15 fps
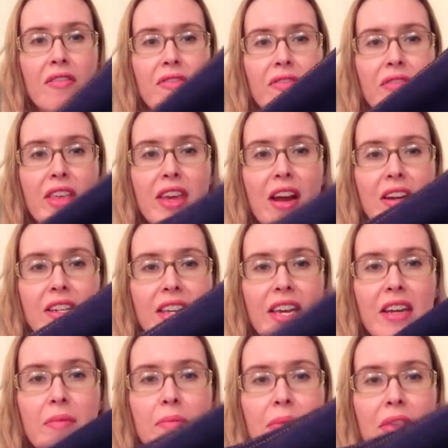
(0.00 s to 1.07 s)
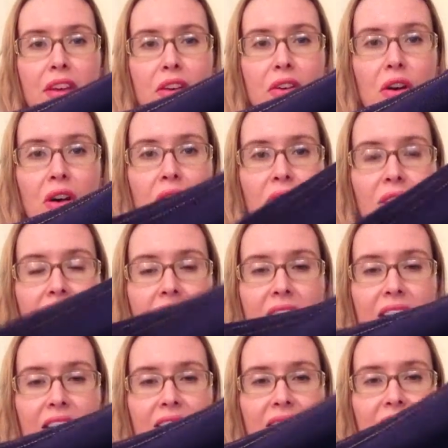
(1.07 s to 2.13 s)
they are denim but they're not a really
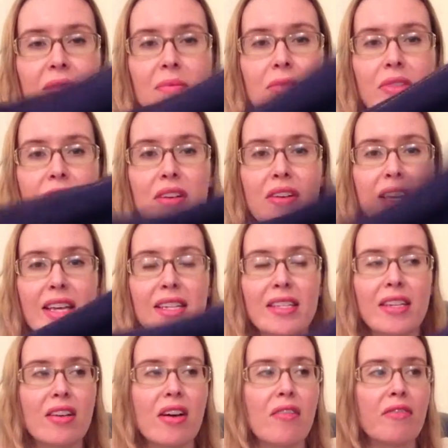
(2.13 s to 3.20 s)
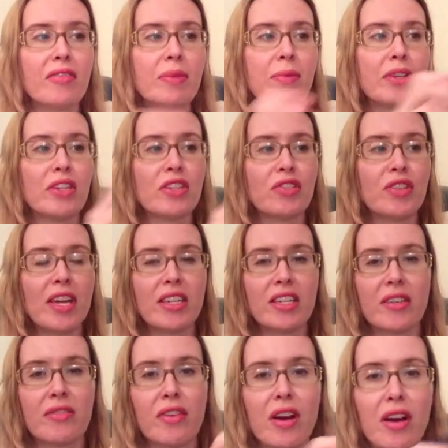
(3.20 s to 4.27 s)
thick denim, so they're nice and comfortable and stretchy
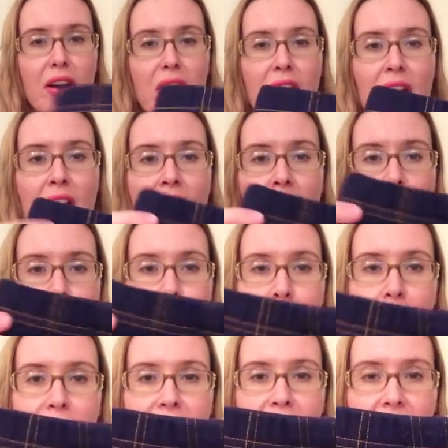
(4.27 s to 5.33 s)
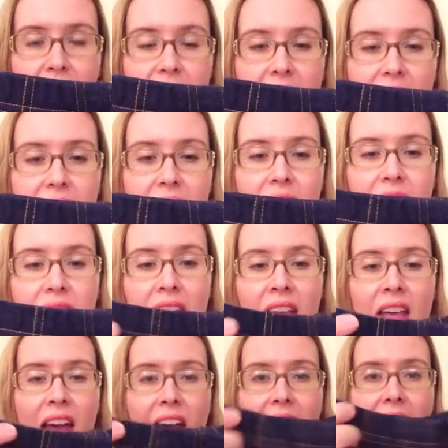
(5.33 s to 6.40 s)
for her moving around.
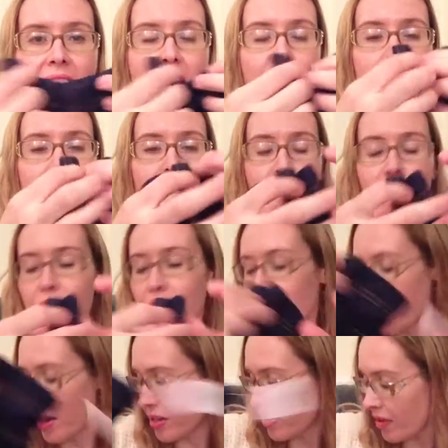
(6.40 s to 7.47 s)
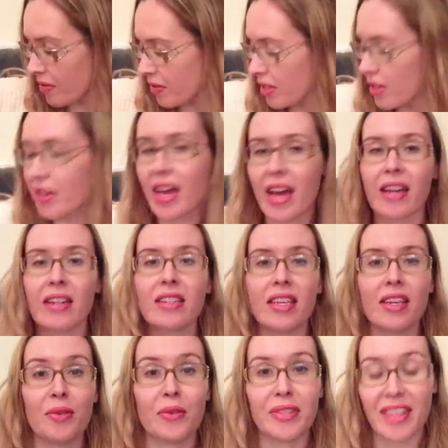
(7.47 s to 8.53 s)
So £2.50, you can't say
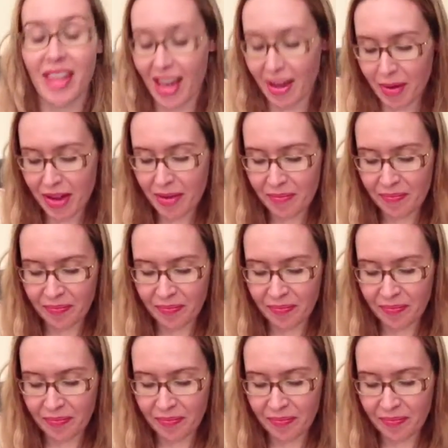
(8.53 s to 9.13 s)
no to that one.